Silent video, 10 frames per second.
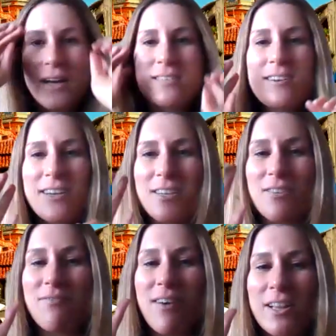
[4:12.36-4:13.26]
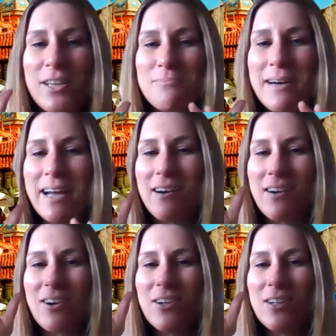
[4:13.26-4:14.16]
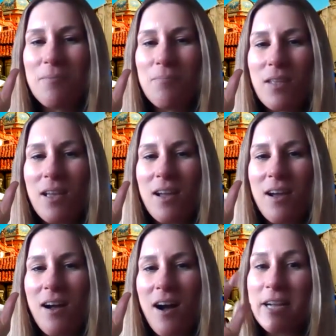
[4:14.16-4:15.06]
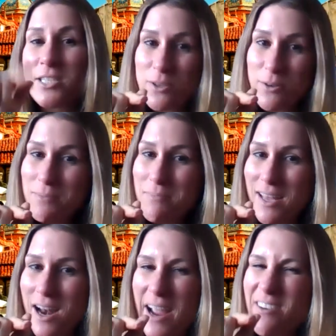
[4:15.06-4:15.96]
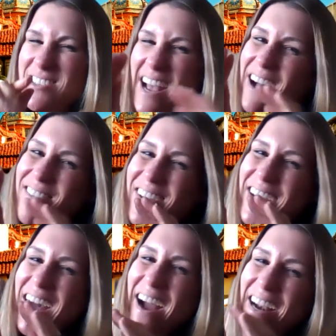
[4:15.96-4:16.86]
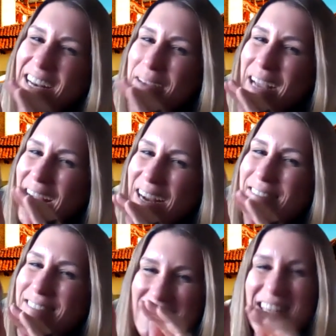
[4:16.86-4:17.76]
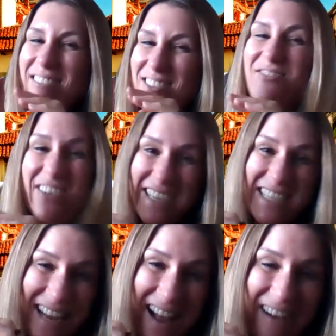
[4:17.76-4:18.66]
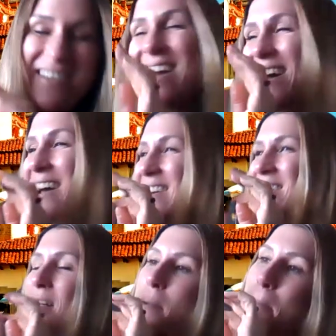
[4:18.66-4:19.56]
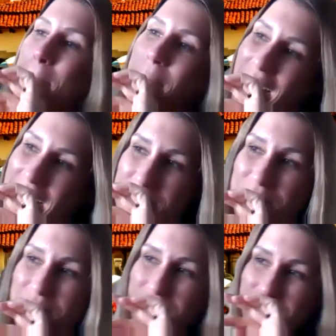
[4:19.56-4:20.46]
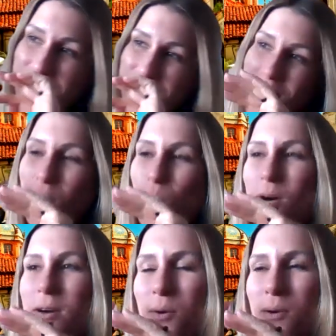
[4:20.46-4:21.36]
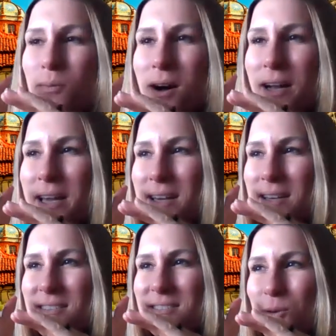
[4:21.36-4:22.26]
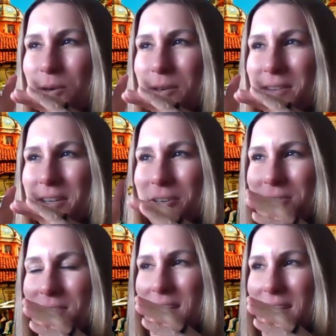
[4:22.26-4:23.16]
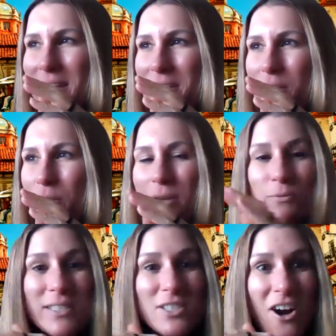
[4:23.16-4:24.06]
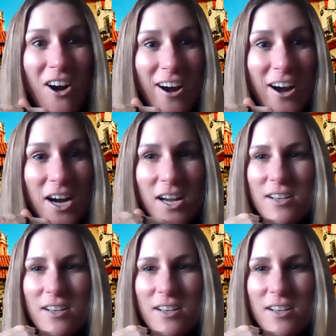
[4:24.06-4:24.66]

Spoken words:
I started to follow my uncle. I do admit I was halfway hiding behind him because I was freaked out. Okay. But we're walking toward the ghost, and it was dark.